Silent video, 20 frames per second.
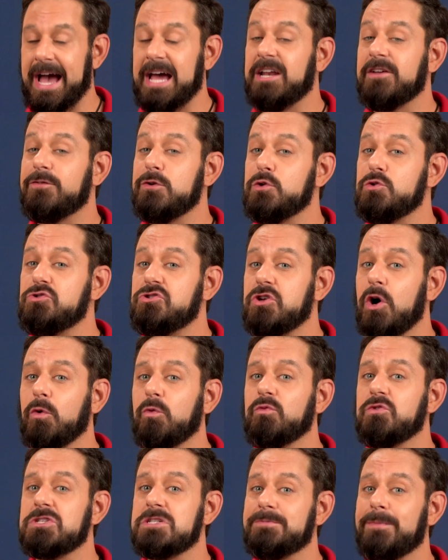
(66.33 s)
and if you
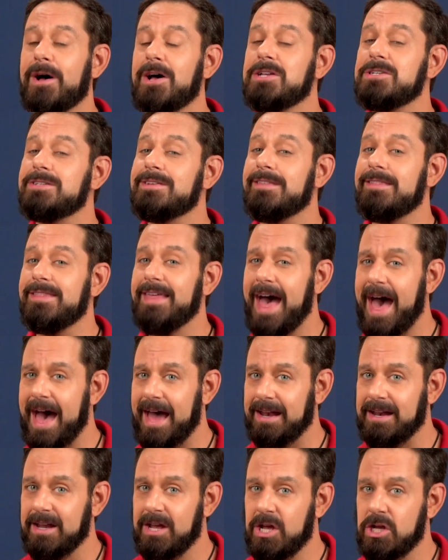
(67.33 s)
don't respond to
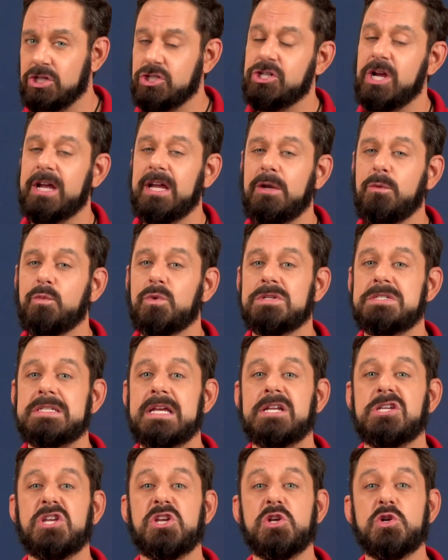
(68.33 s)
that, check-in will
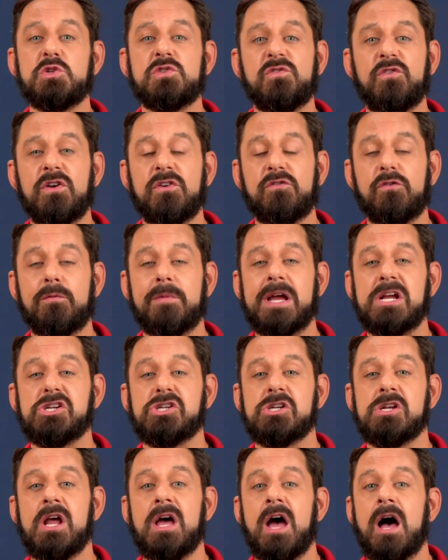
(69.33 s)
send useful
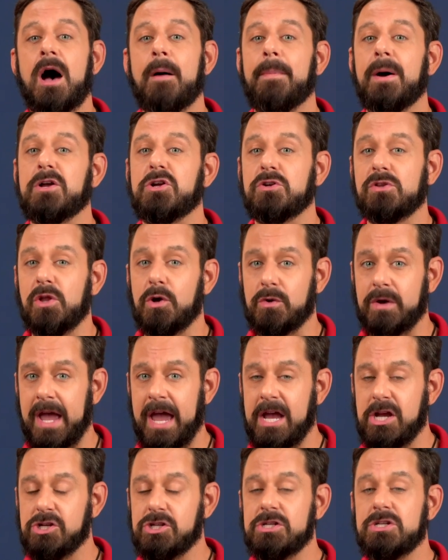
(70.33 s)
information about your
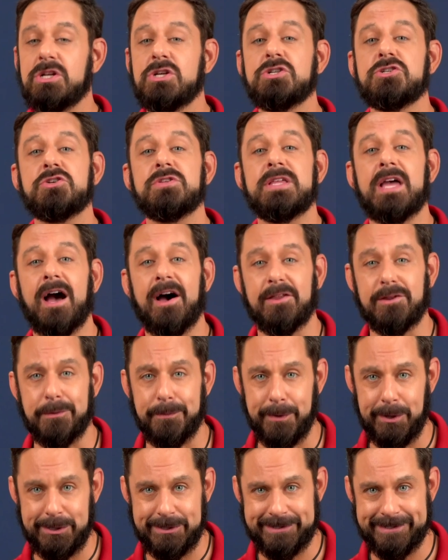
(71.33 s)
location to the other
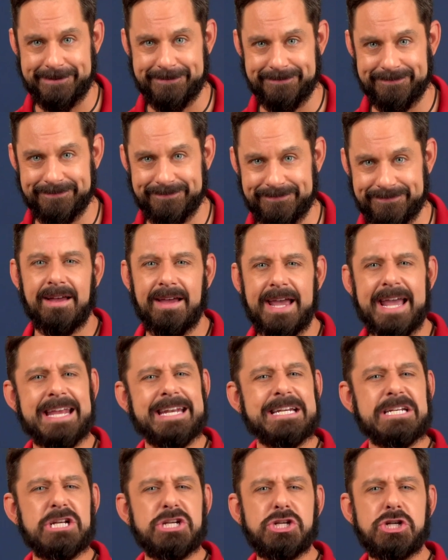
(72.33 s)
person. In
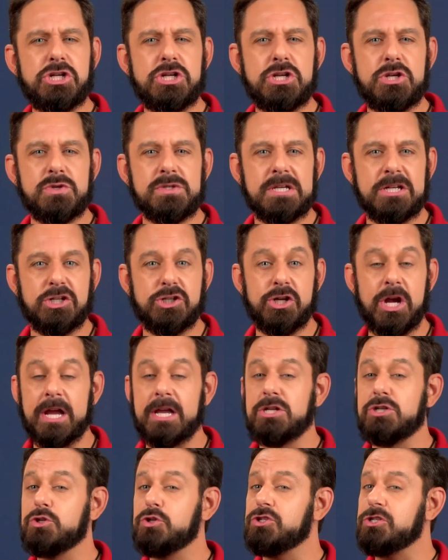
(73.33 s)
addition to using
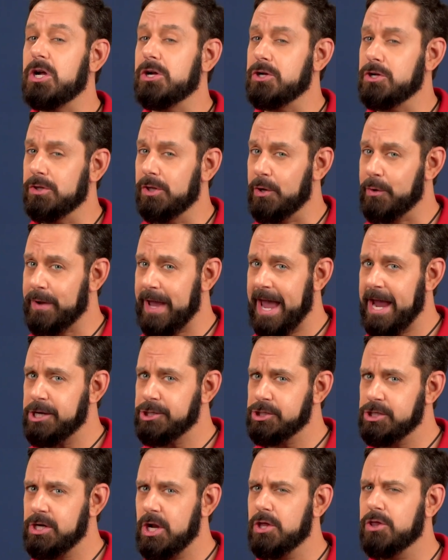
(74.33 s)
check-in to share your
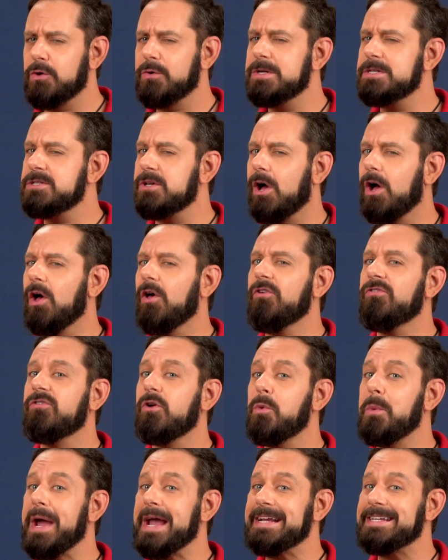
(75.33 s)
location, there is
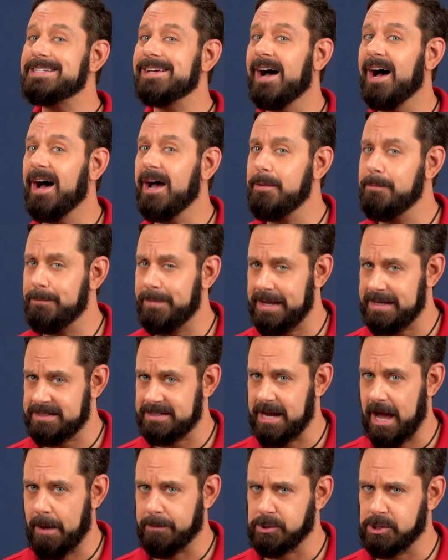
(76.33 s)
also a
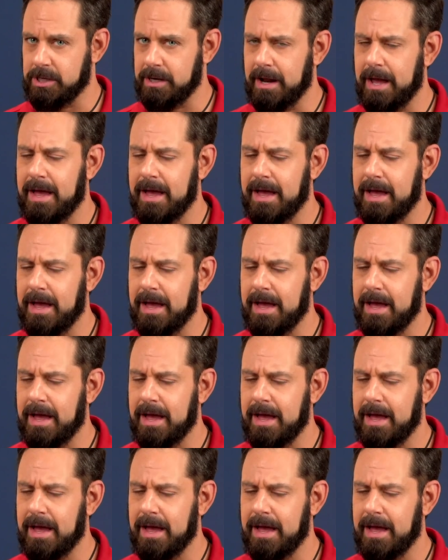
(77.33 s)
time-based option.